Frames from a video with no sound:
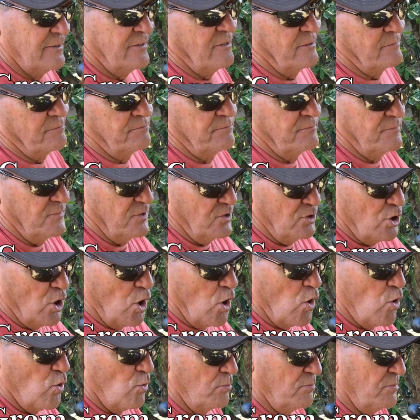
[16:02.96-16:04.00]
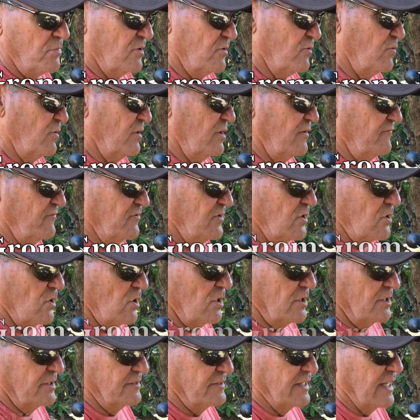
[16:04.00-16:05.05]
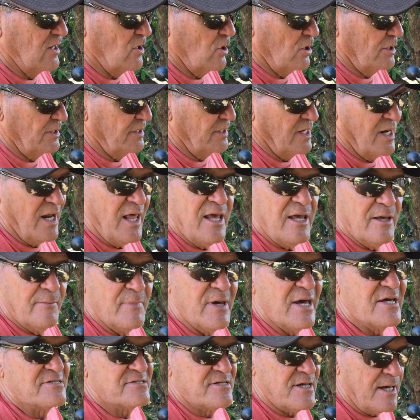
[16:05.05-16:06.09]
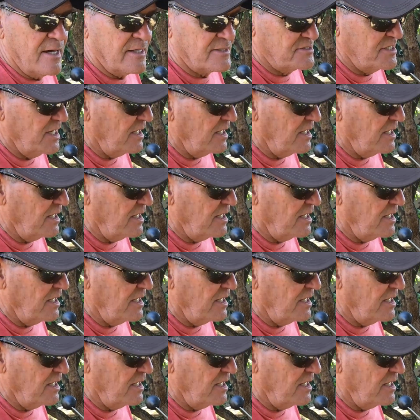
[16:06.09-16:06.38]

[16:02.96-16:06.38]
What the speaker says: the Gnome, or whatever you call it. They call it an MSX